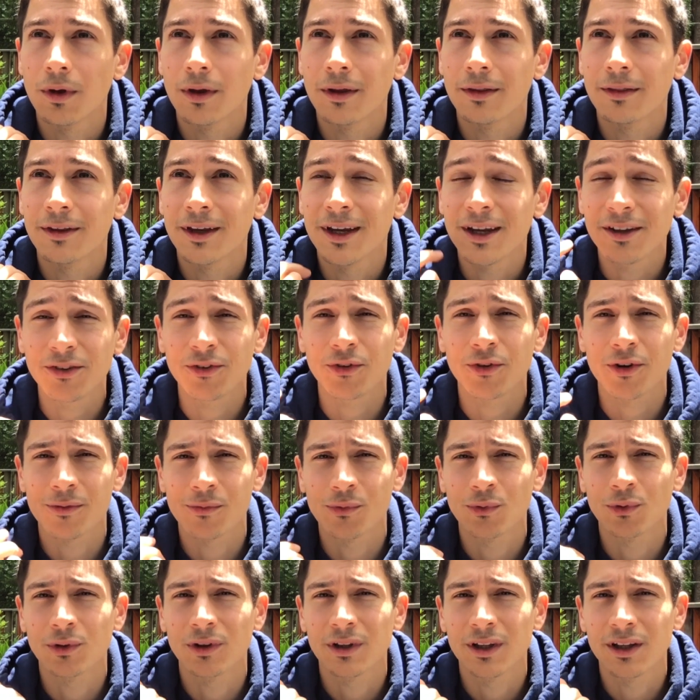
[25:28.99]
the history of
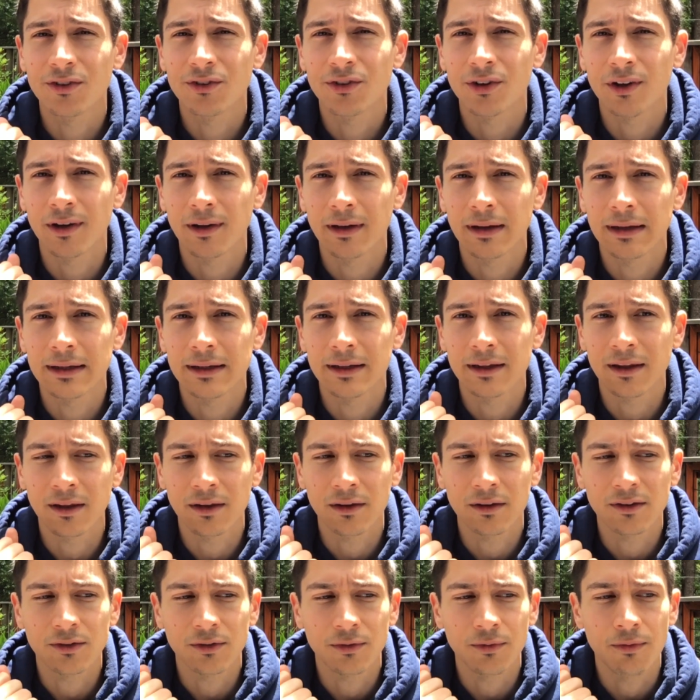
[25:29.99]
religion
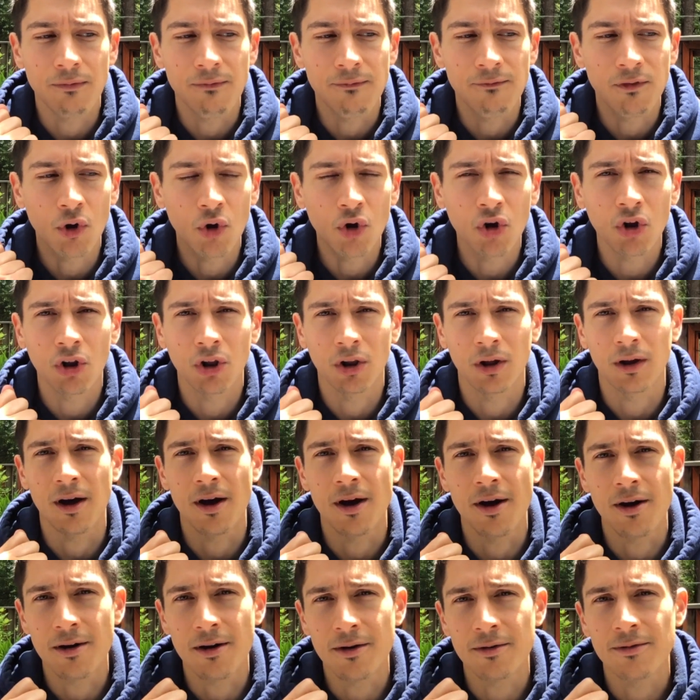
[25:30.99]
is full
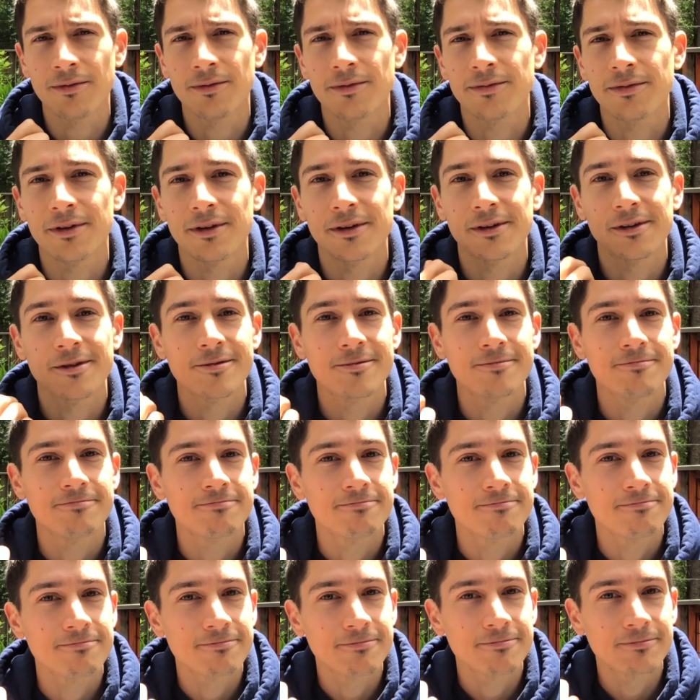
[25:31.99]
of,
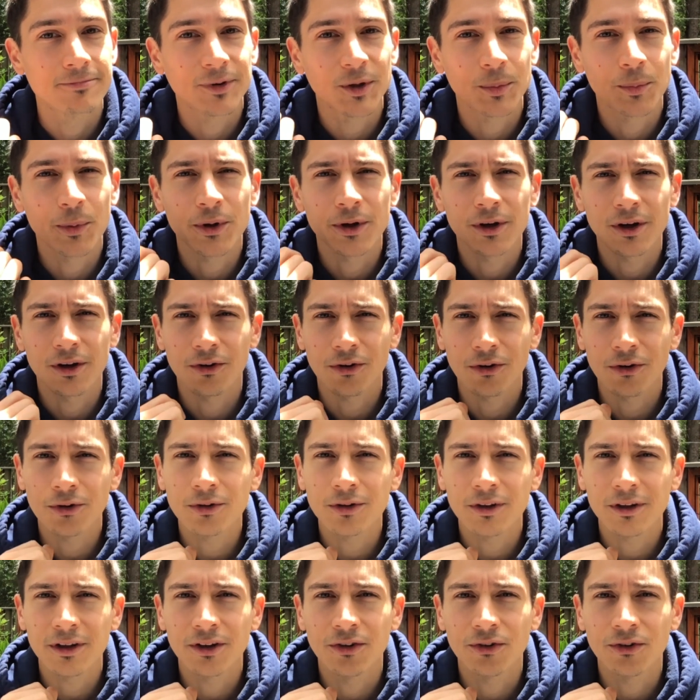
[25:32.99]
to put it
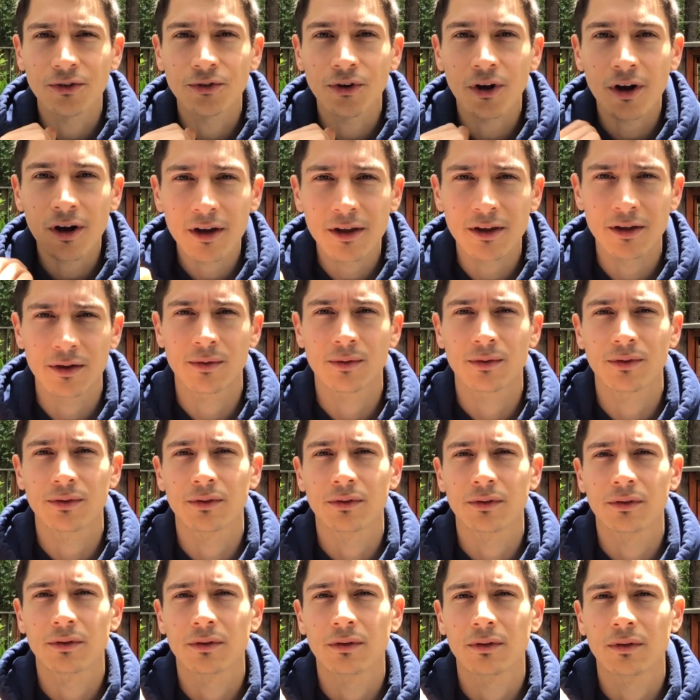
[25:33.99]
crudely, drug
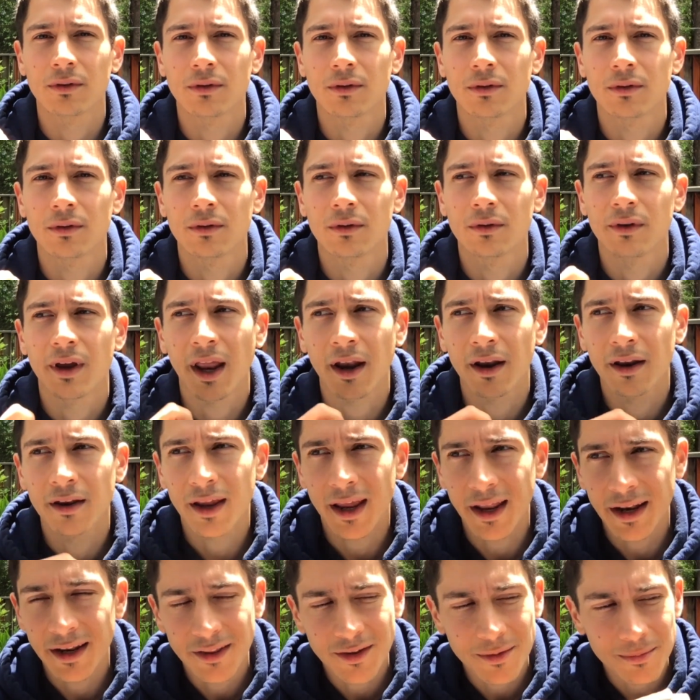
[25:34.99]
use. And
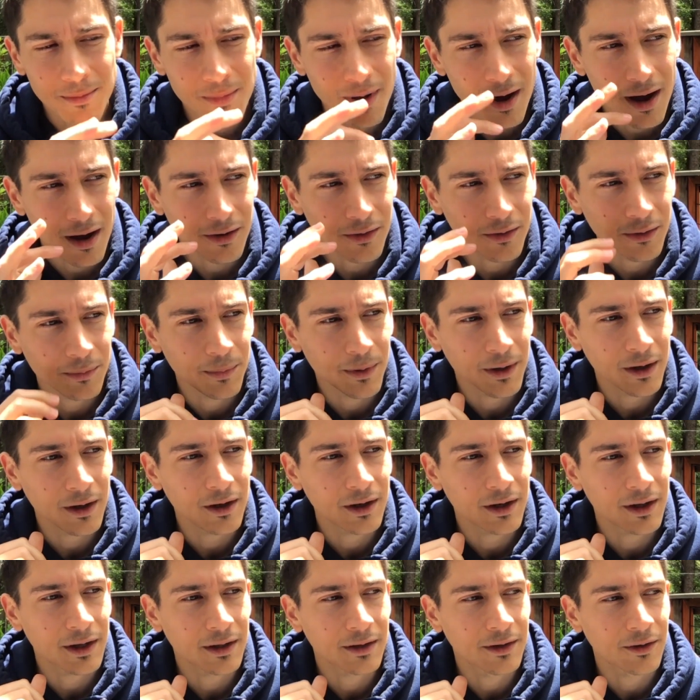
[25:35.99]
in the modern
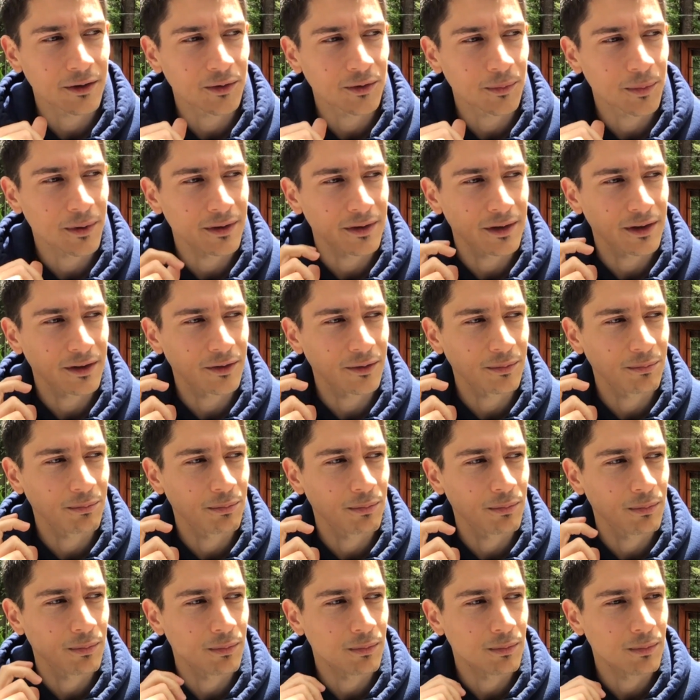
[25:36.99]
period, there's been this
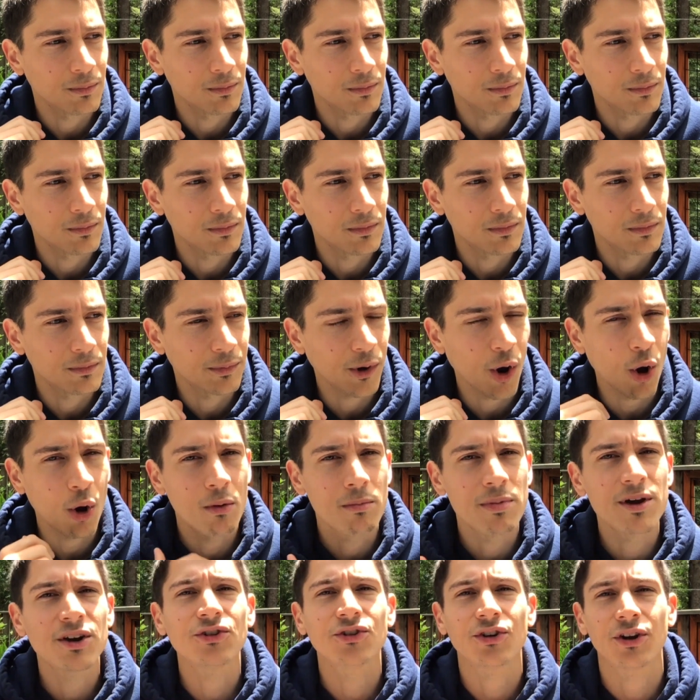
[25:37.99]

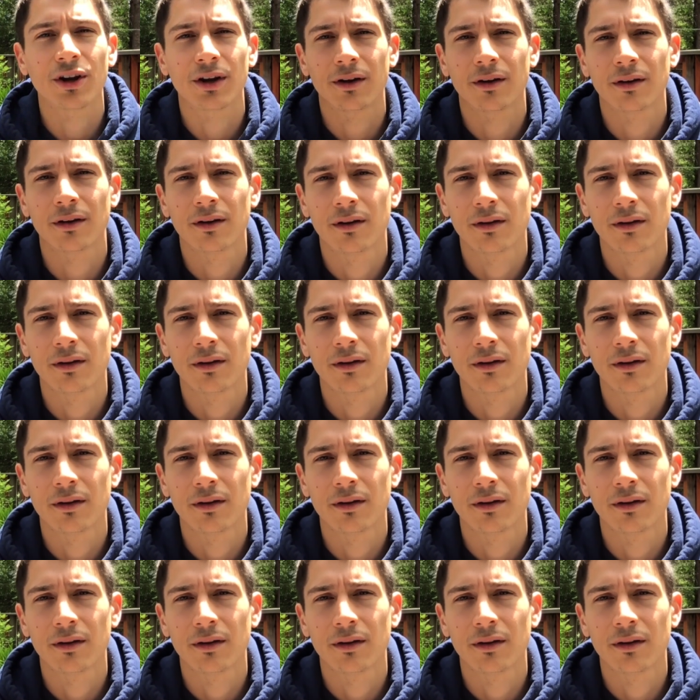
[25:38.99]
prohibition,